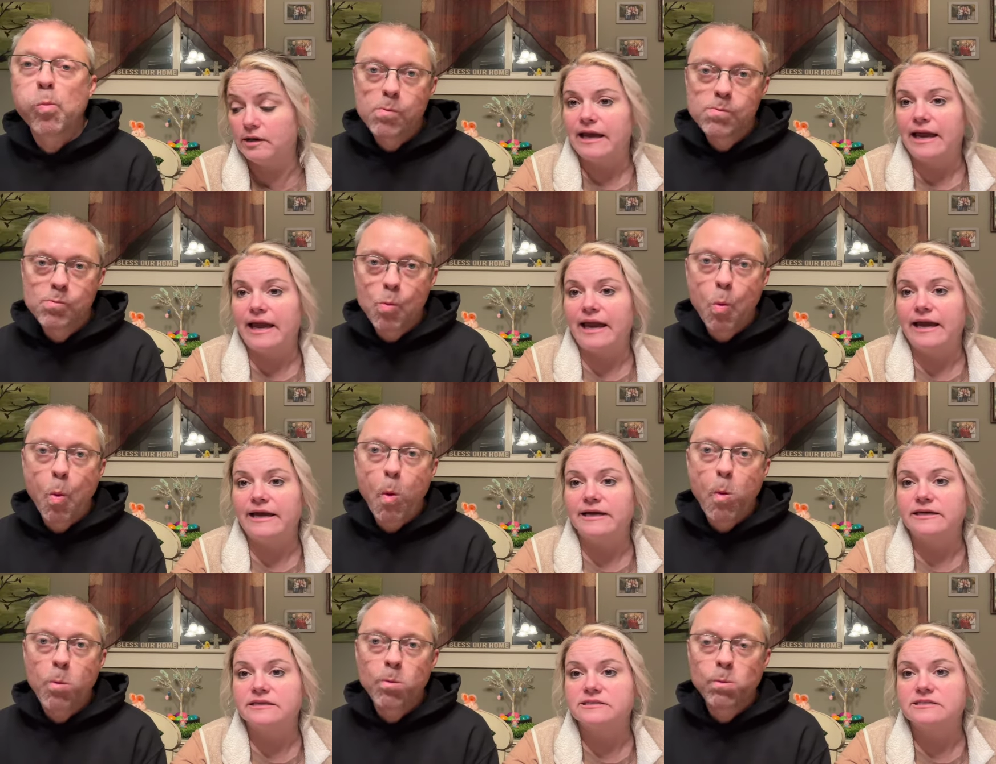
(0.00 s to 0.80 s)

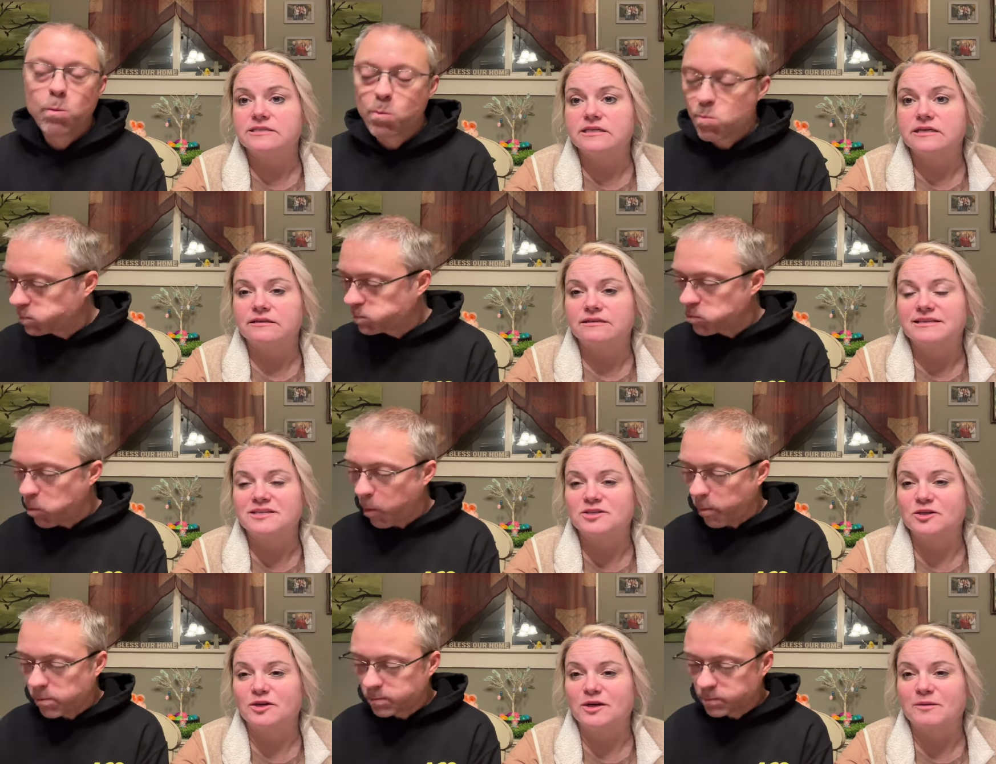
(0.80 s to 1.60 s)
Speaker 1: And these
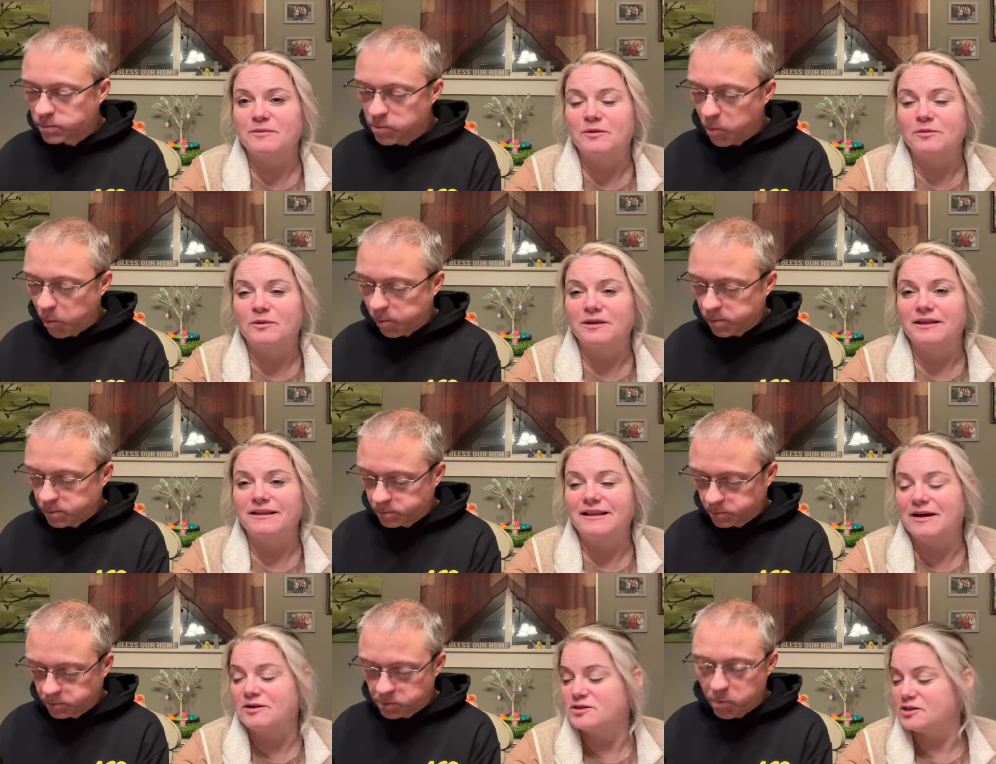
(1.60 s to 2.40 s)
are going to be really
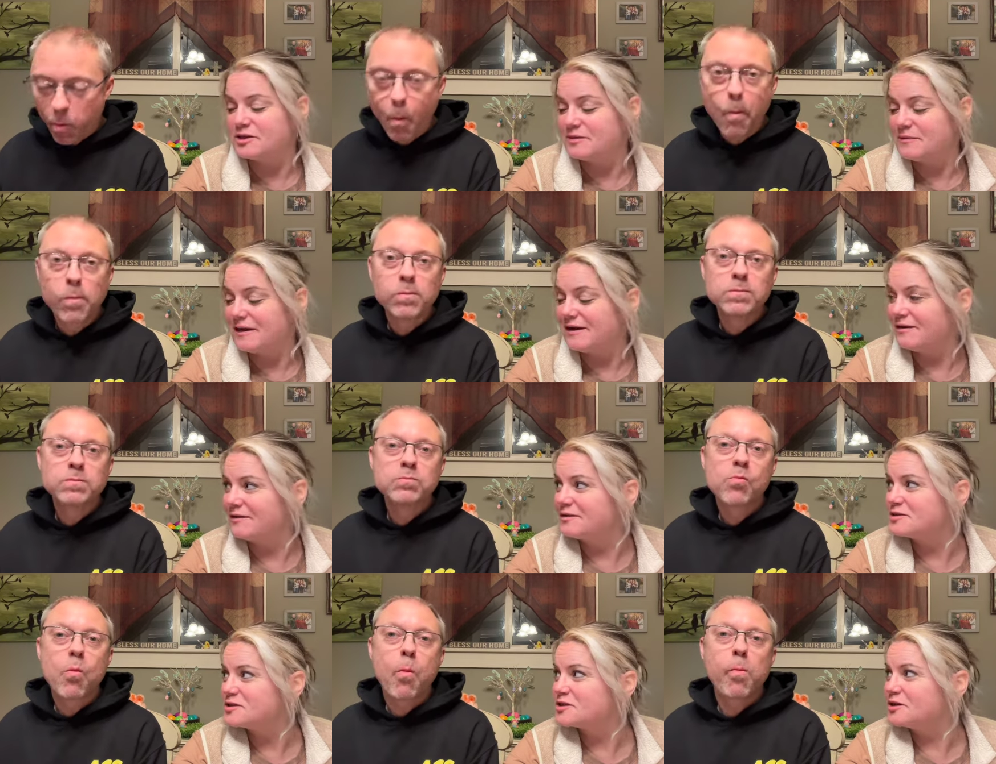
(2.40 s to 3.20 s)
loud. You're going to be hearing
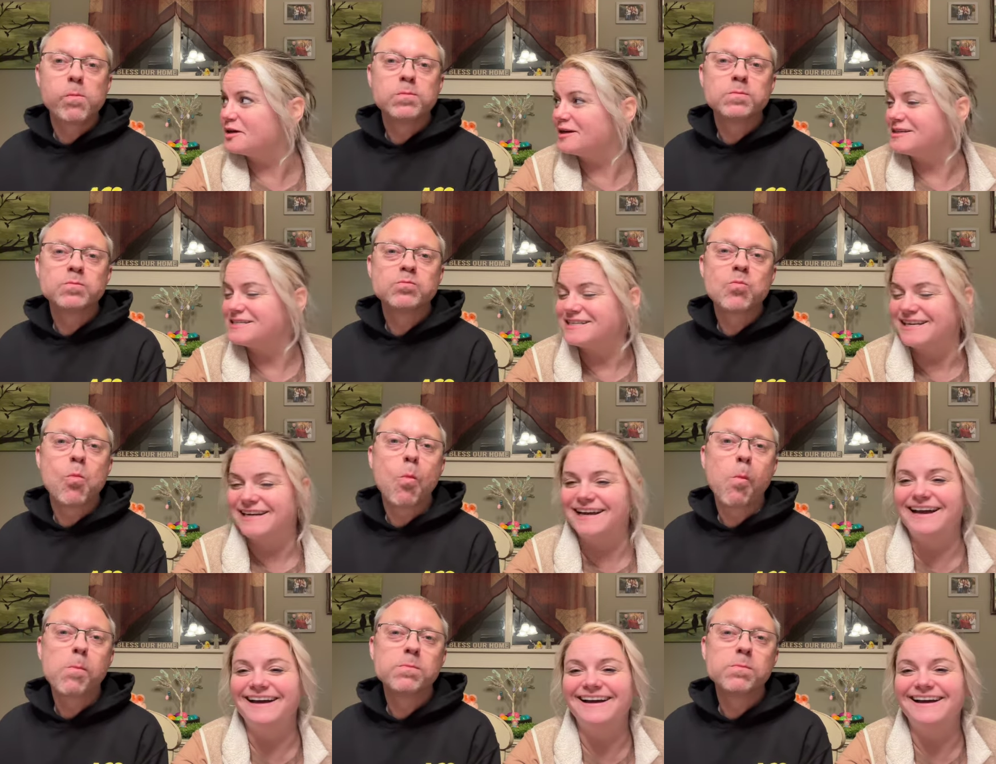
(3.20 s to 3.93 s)
us crunching.